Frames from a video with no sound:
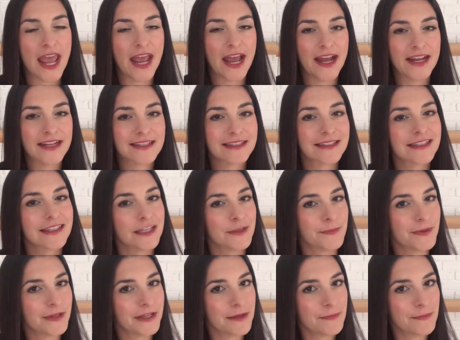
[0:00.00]
And
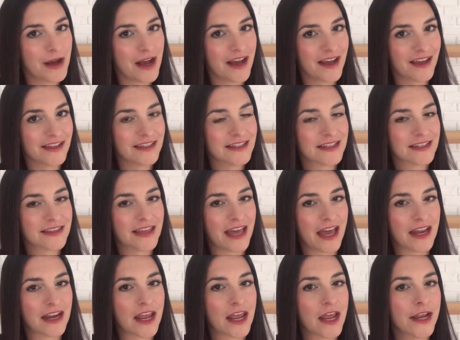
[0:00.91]
keeping in mind
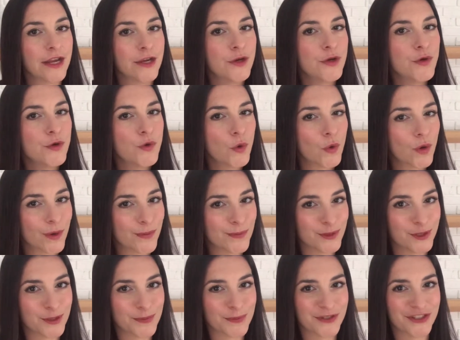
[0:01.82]
that a
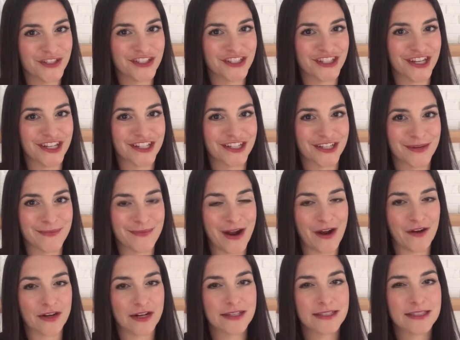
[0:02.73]
normal appreciation
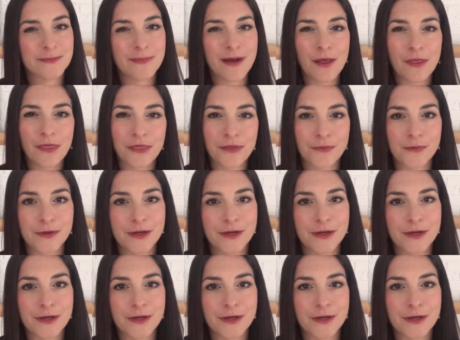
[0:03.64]
amount is about